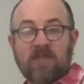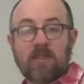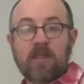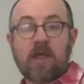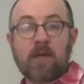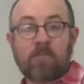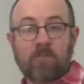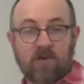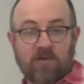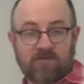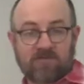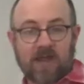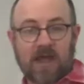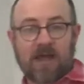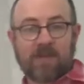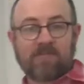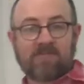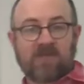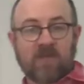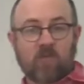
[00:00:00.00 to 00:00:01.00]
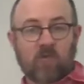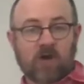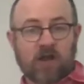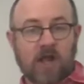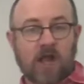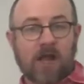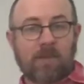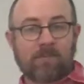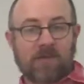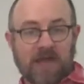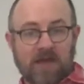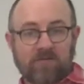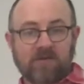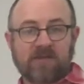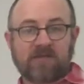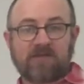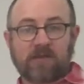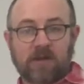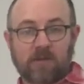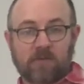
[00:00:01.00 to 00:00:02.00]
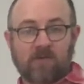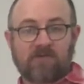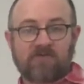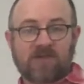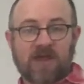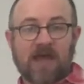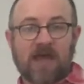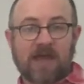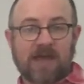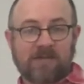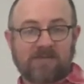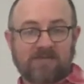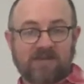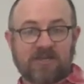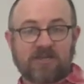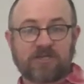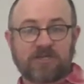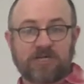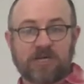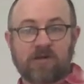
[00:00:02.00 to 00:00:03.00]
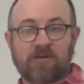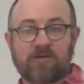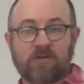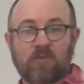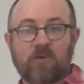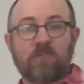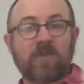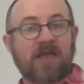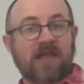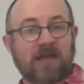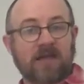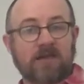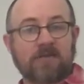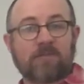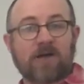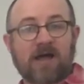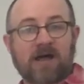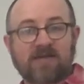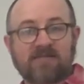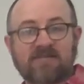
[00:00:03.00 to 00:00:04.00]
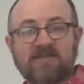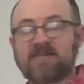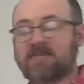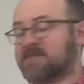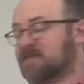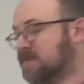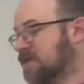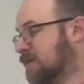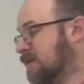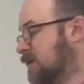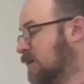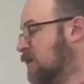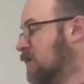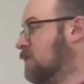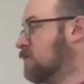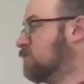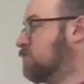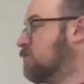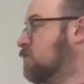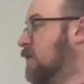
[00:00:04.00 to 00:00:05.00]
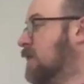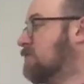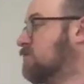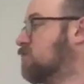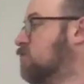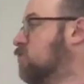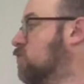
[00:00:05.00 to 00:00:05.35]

number of times that we're compounding, the number of times each year that we're making deposits. So that's